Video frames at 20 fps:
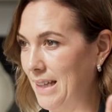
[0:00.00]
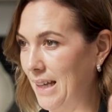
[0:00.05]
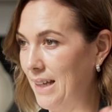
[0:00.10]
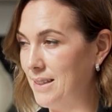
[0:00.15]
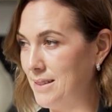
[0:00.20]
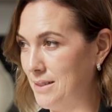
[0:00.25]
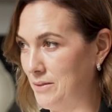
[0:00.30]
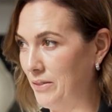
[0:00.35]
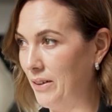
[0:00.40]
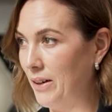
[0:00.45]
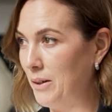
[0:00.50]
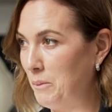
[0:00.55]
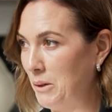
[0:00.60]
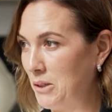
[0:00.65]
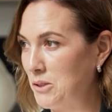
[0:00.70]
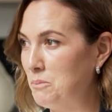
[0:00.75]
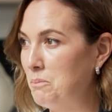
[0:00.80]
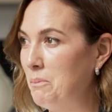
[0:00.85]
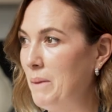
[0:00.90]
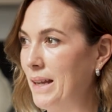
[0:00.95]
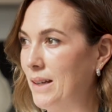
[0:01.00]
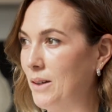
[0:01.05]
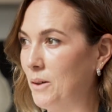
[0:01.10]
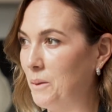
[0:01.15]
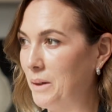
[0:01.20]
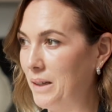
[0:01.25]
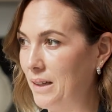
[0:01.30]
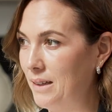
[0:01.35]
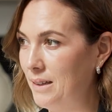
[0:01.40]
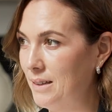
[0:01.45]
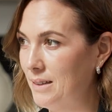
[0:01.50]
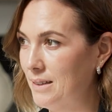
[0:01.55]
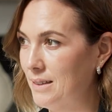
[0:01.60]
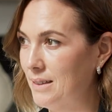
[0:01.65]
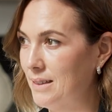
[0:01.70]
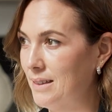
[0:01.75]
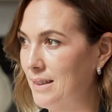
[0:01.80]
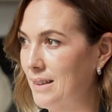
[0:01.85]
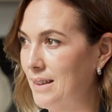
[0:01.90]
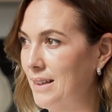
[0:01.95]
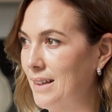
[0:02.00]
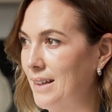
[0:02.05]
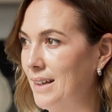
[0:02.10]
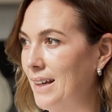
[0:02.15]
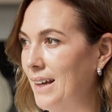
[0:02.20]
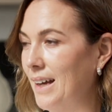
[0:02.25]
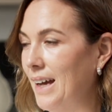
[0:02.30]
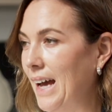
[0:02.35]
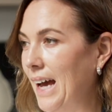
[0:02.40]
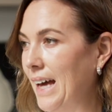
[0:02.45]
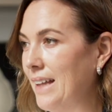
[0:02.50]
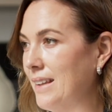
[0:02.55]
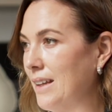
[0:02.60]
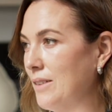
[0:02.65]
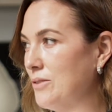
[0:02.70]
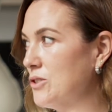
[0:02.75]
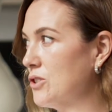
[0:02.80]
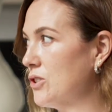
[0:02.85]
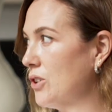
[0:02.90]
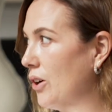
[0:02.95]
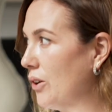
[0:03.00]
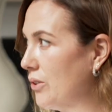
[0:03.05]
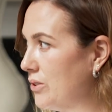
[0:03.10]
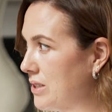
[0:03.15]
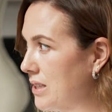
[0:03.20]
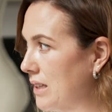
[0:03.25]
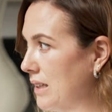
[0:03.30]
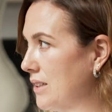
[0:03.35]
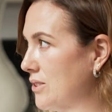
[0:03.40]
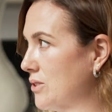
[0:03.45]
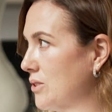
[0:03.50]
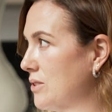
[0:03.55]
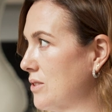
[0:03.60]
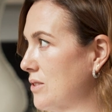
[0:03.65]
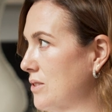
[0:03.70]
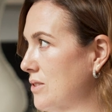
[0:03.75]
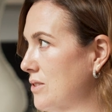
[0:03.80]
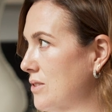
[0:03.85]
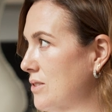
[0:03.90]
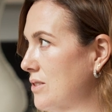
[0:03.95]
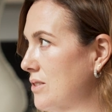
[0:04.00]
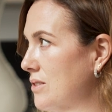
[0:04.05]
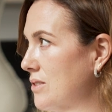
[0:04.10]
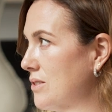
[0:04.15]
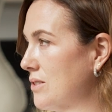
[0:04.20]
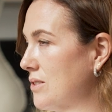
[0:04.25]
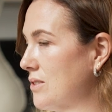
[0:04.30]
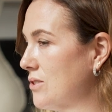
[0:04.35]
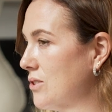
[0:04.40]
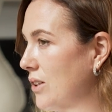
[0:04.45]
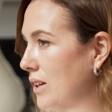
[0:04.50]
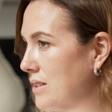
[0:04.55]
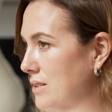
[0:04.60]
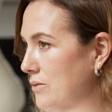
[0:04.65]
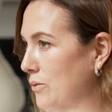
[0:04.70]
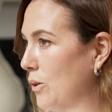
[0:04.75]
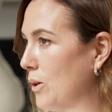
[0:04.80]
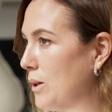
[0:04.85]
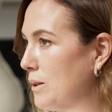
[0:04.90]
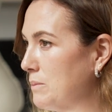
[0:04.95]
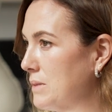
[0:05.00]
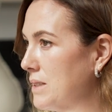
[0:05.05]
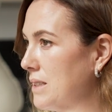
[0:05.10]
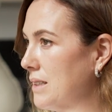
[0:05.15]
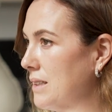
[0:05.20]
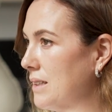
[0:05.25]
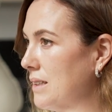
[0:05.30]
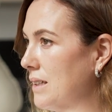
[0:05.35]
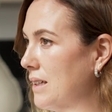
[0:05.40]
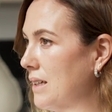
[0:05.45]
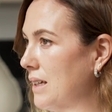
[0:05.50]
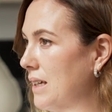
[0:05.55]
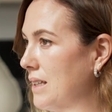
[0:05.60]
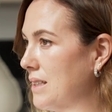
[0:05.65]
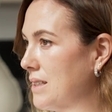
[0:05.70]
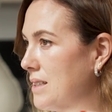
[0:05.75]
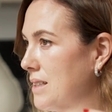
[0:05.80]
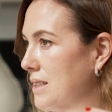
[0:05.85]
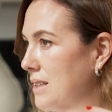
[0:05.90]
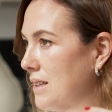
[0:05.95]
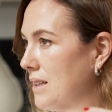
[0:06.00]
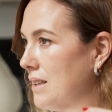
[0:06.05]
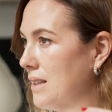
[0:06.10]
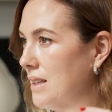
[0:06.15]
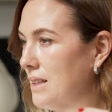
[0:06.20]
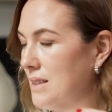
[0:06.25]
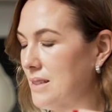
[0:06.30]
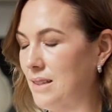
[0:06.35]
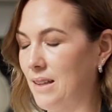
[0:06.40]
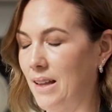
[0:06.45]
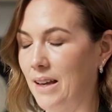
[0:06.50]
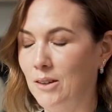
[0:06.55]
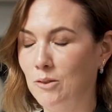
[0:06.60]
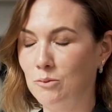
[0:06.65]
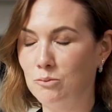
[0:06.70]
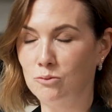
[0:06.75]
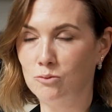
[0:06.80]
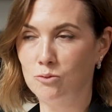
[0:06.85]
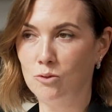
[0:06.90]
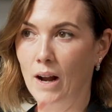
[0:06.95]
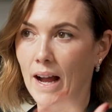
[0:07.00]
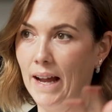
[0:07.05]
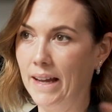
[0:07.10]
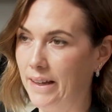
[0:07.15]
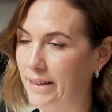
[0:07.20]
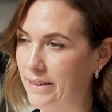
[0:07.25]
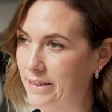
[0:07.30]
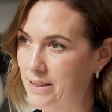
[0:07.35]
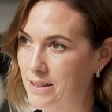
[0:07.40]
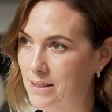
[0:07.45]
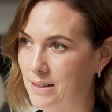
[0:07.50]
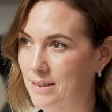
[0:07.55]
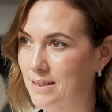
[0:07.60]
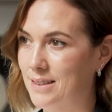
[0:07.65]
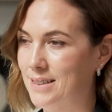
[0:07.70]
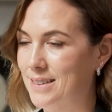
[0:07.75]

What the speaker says: is very much meadowy, and they've totally transformed into this like riot